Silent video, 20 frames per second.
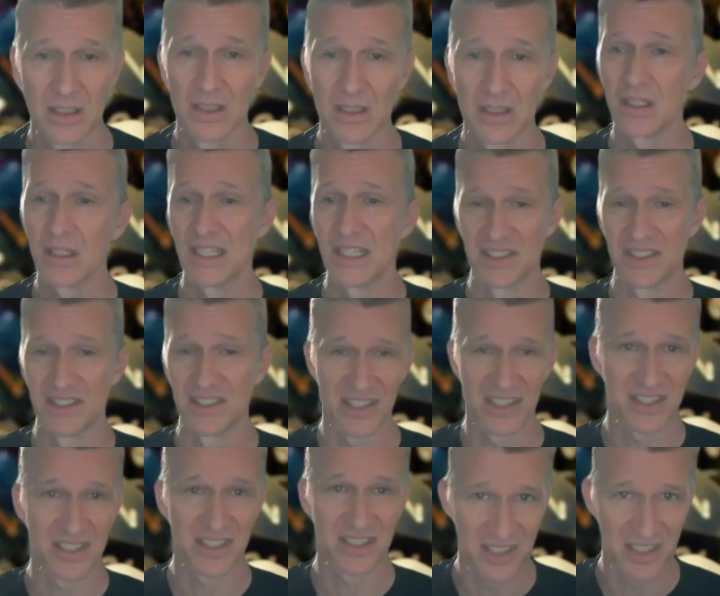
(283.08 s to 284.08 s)
is a
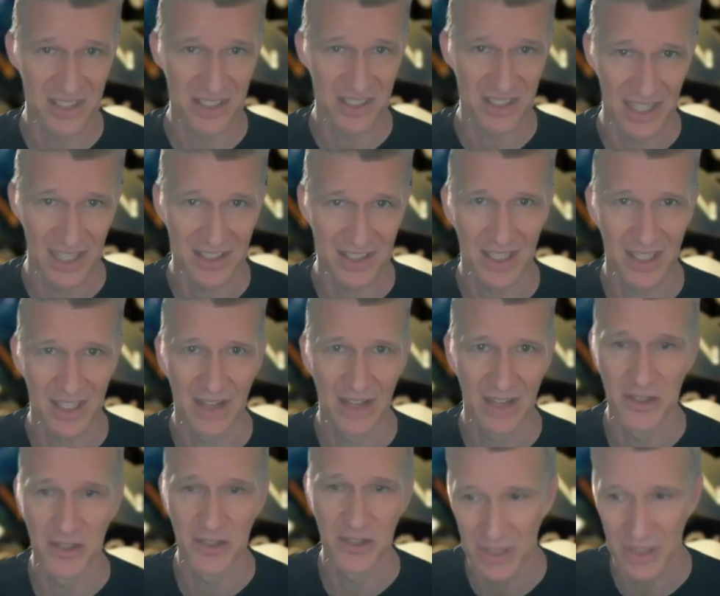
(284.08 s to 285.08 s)
success. And then
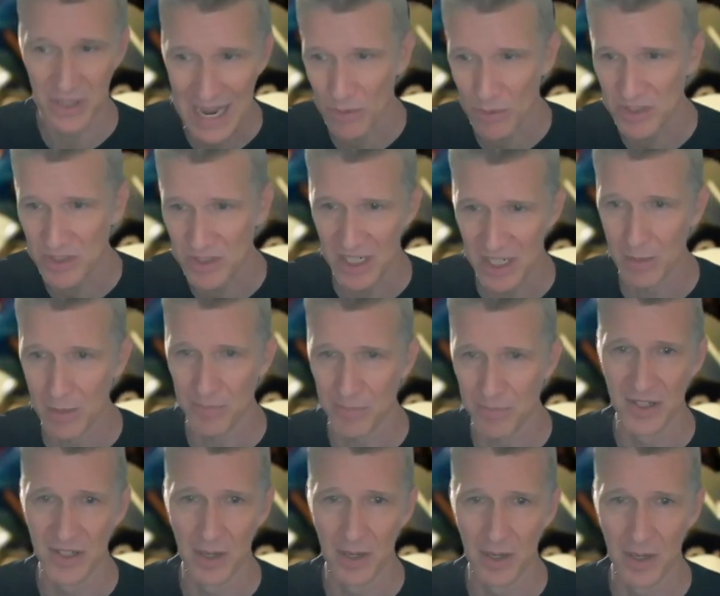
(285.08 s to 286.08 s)
you're counting up the
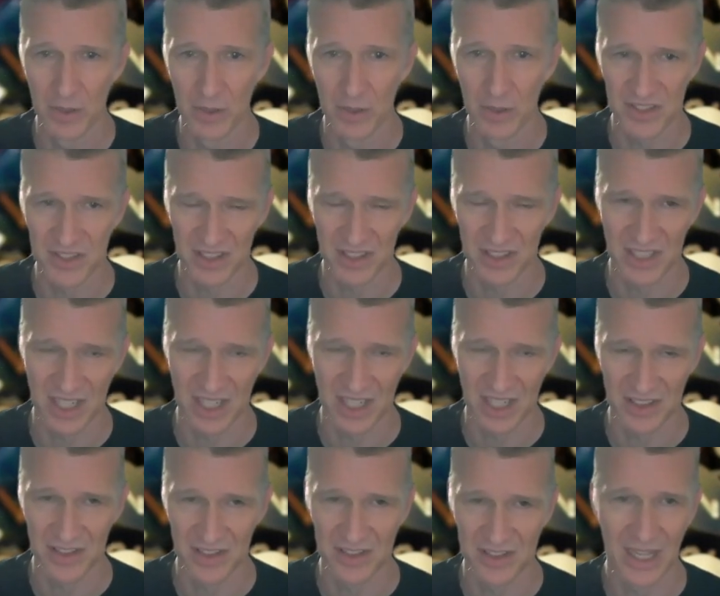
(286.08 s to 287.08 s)
number of
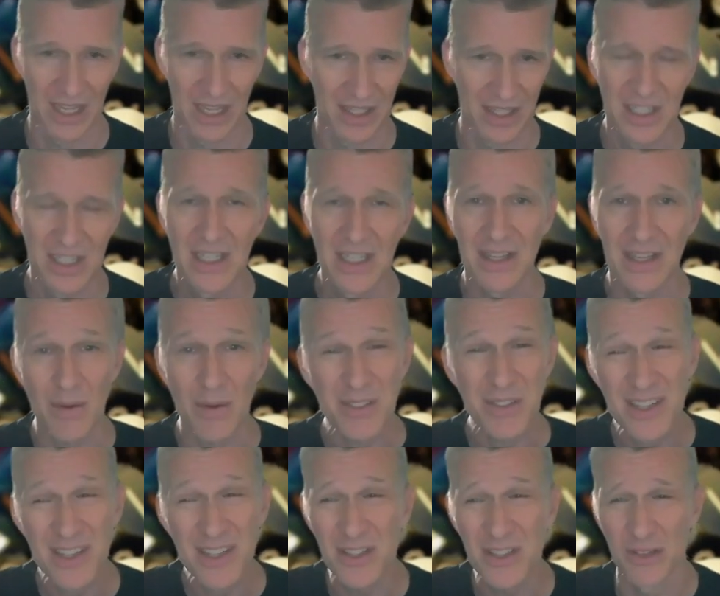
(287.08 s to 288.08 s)
successes. That was
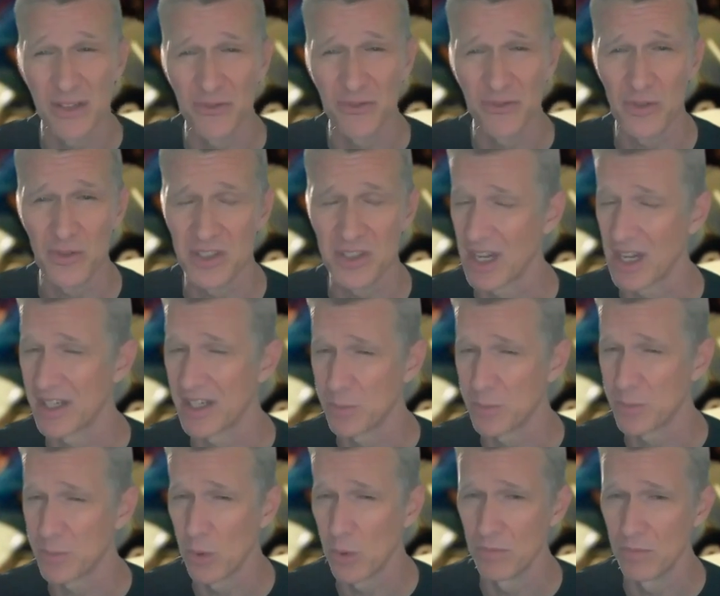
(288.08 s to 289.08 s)
actually the first dice
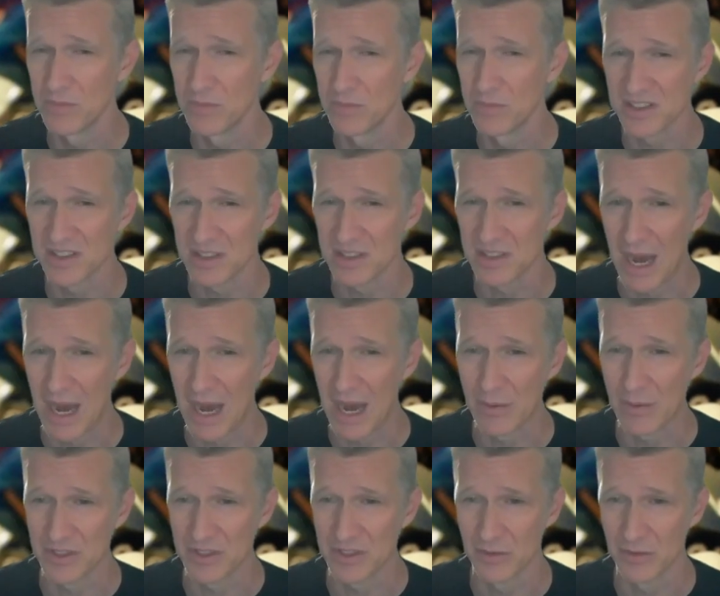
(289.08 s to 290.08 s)
pool system I
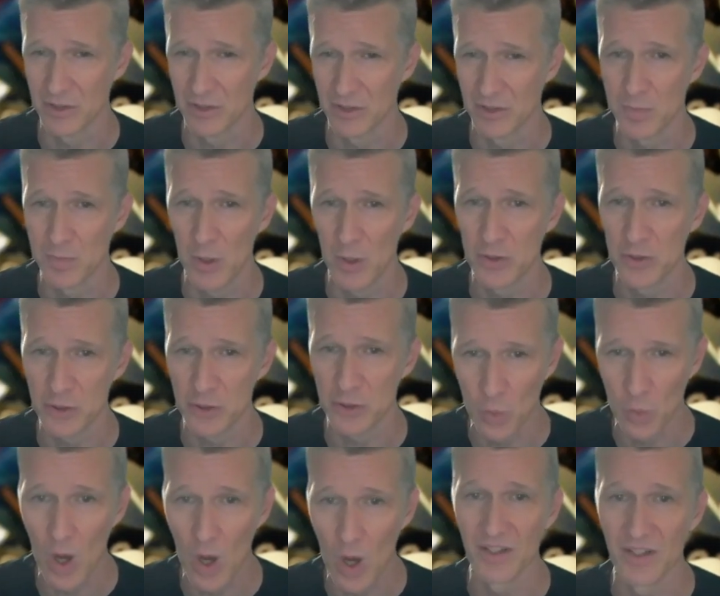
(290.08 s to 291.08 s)
was ever exposed to.
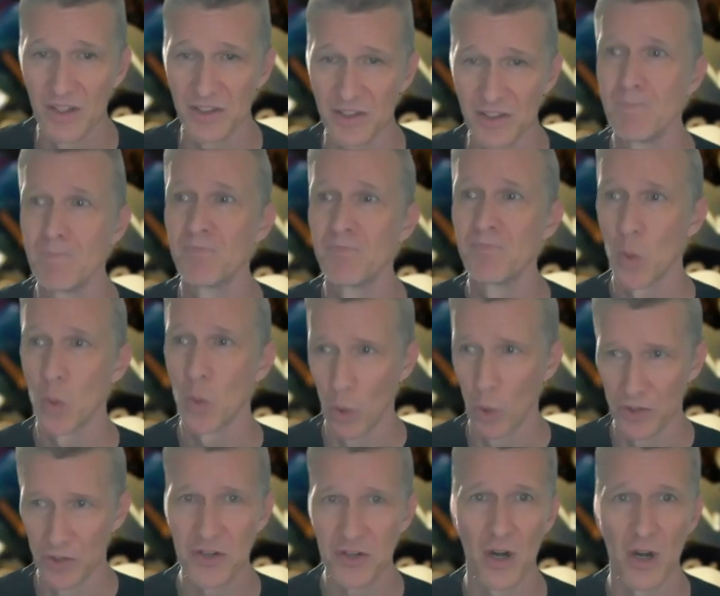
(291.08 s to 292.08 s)
Was World
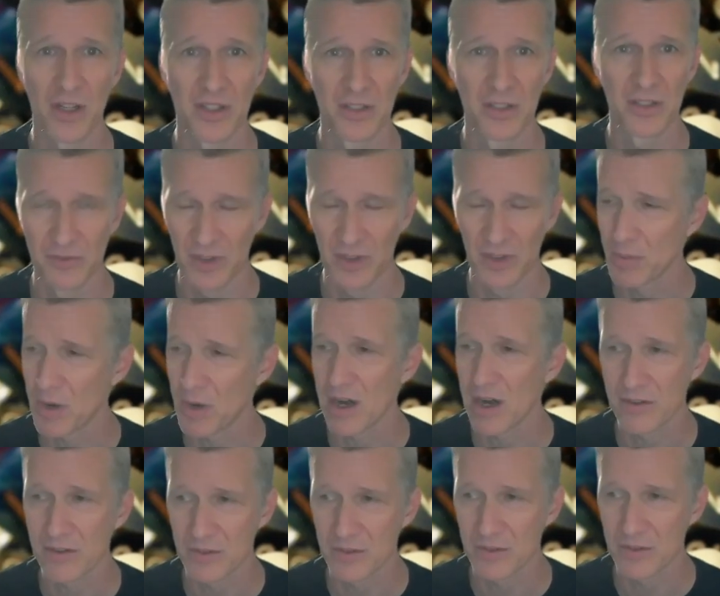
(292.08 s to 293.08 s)
of Darkness,
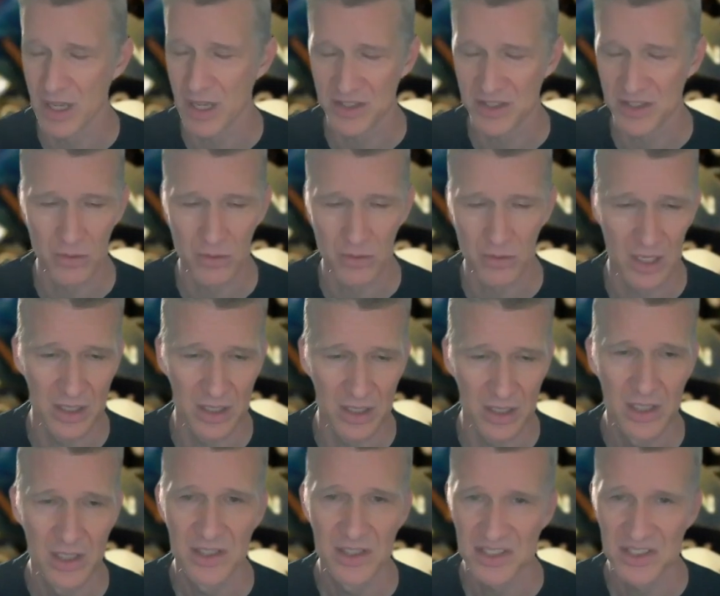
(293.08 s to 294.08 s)
Vampire the Masquerade,
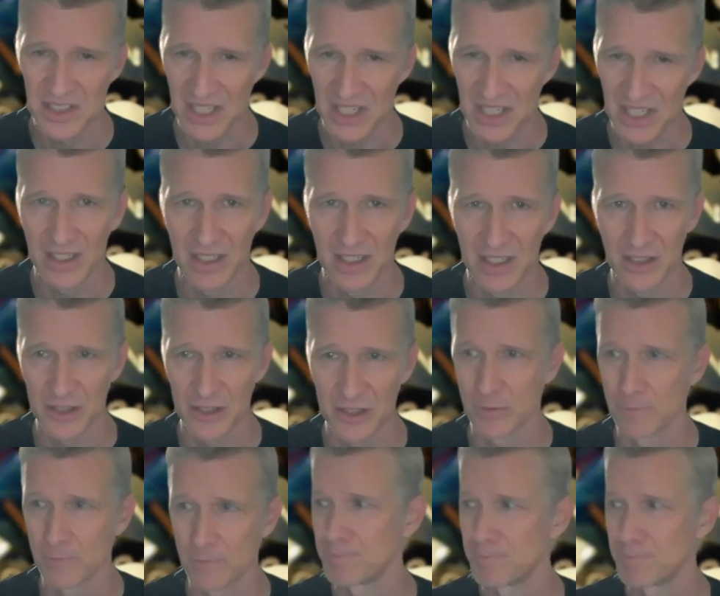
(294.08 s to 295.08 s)
2nd
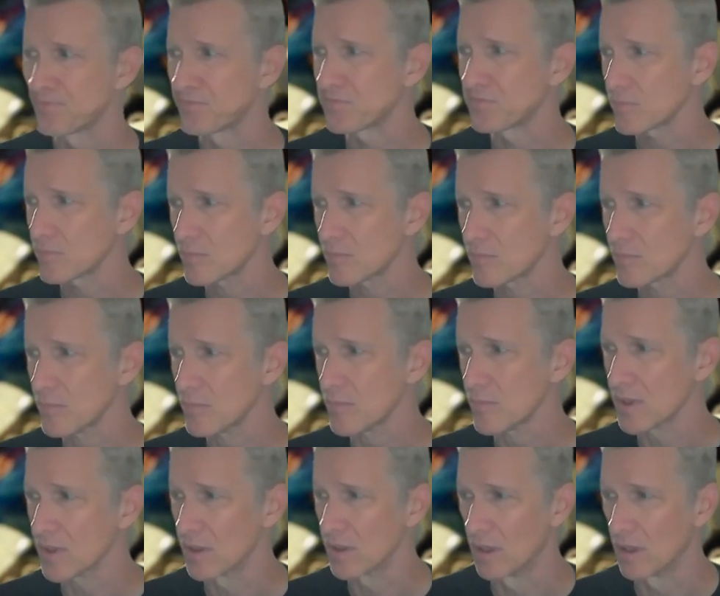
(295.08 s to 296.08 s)
edition,
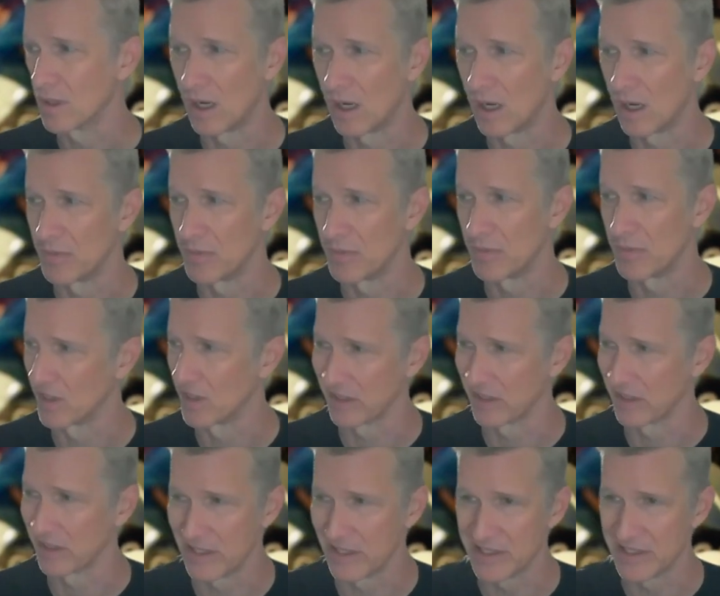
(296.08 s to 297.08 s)
in like
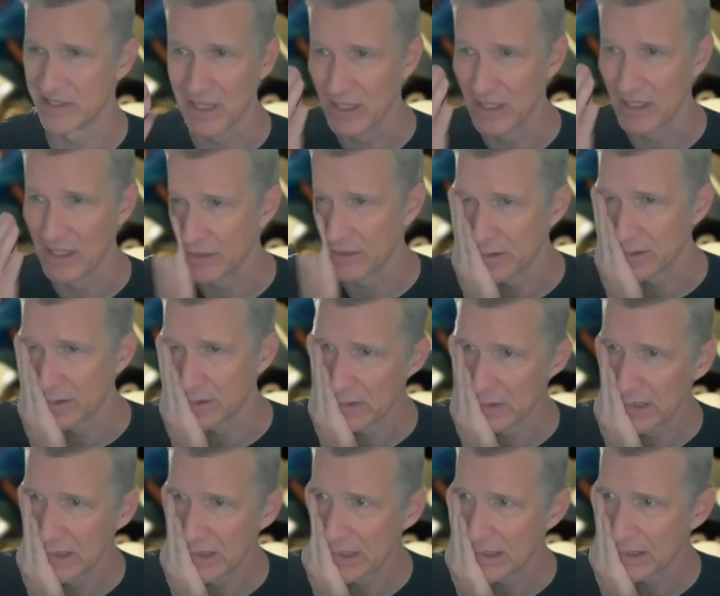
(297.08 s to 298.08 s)

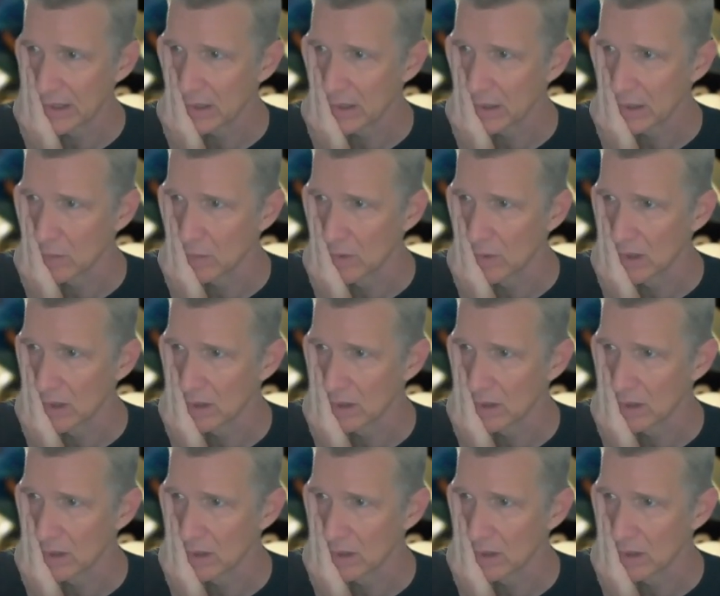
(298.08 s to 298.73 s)
1993, I think it was.